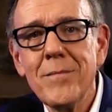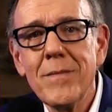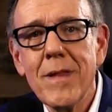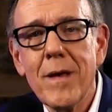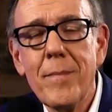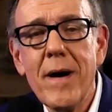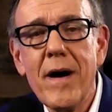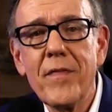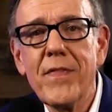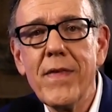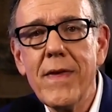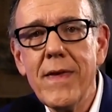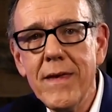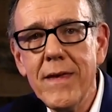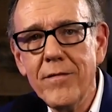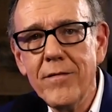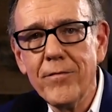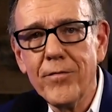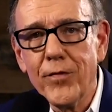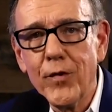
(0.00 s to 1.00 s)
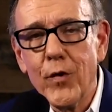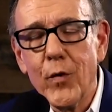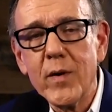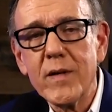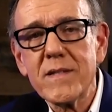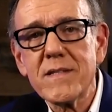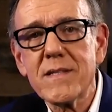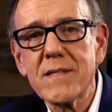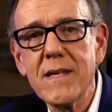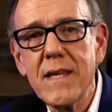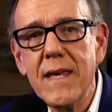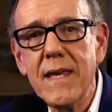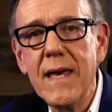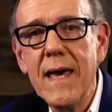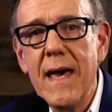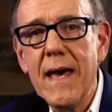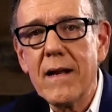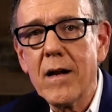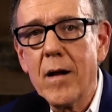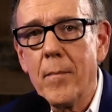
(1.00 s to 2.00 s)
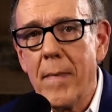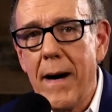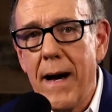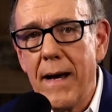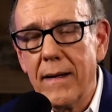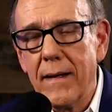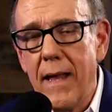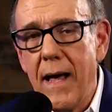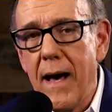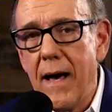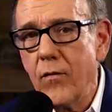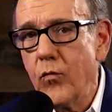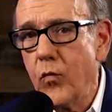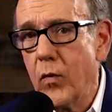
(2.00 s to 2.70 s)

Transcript: about the influence that he had on my life